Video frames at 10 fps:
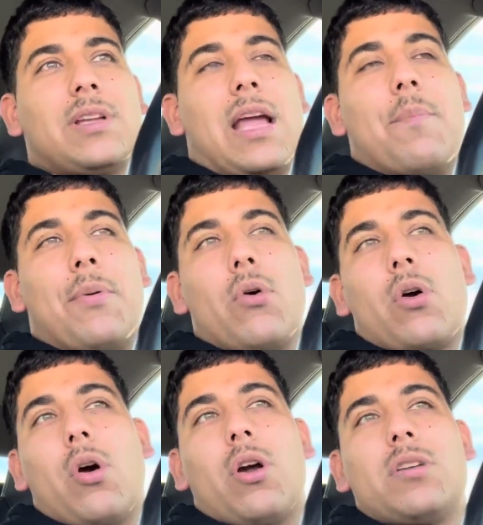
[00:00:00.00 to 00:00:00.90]
and built
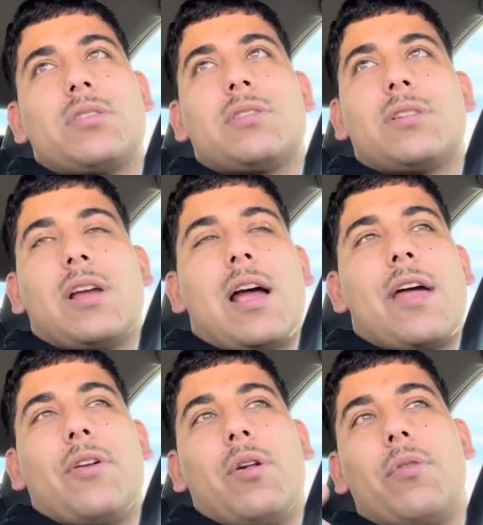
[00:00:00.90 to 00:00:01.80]
cars
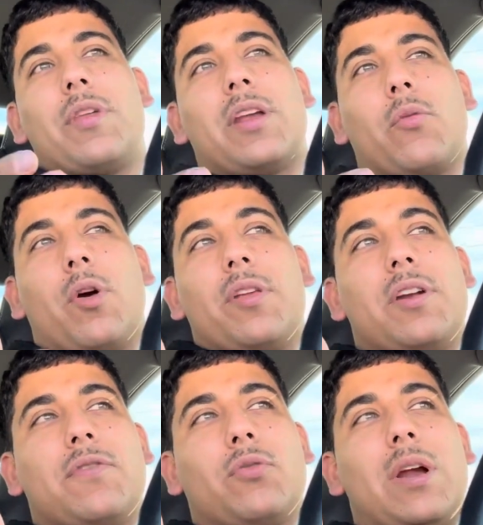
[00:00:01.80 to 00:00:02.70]
either don't think you're worthy
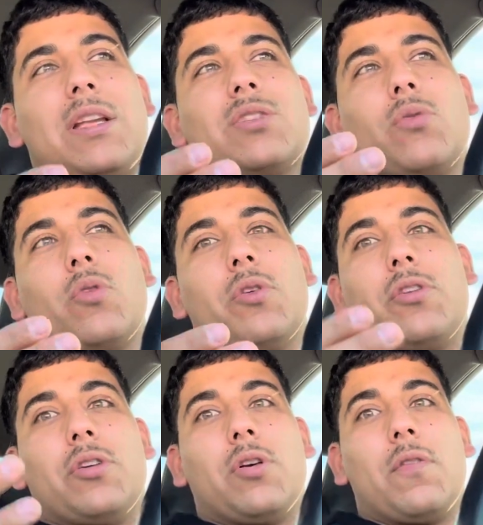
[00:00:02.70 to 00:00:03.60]
enough to race, or
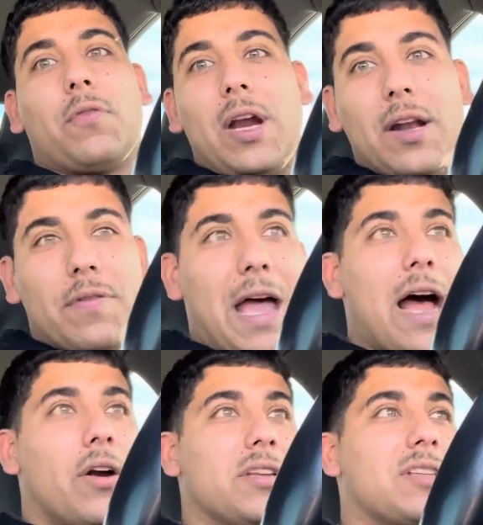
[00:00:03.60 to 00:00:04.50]
they're afraid of the
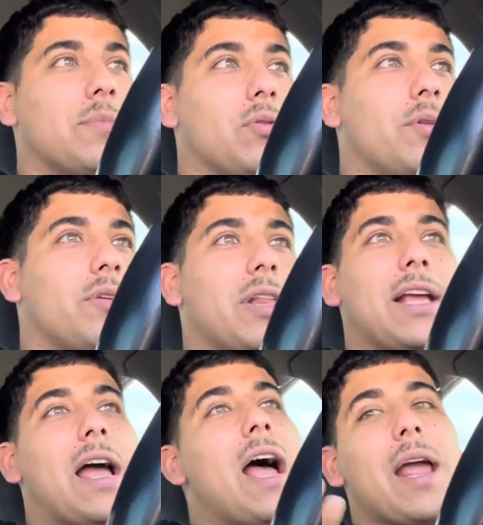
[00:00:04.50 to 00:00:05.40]
Audi symbol, and they're like,
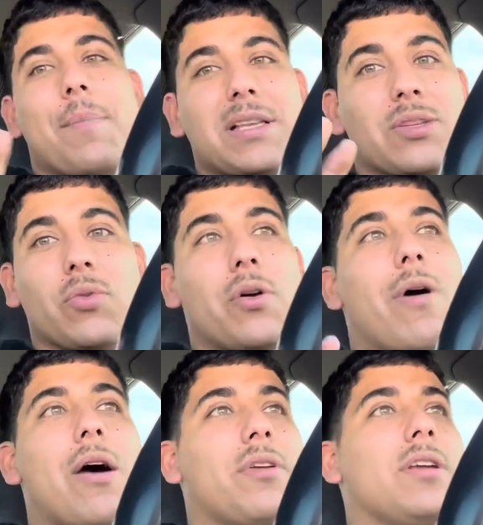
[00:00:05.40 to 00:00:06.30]
I ain't messing with no
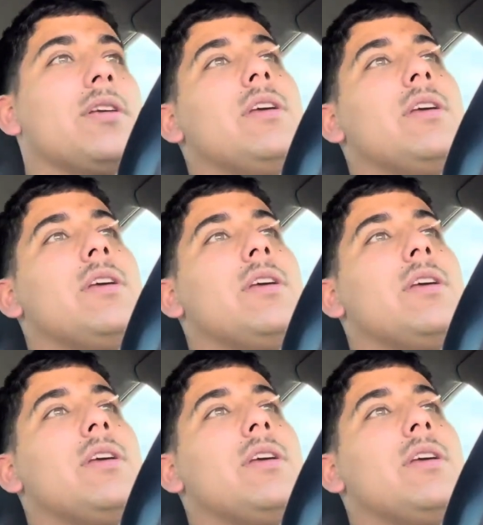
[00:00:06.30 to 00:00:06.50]
Audi,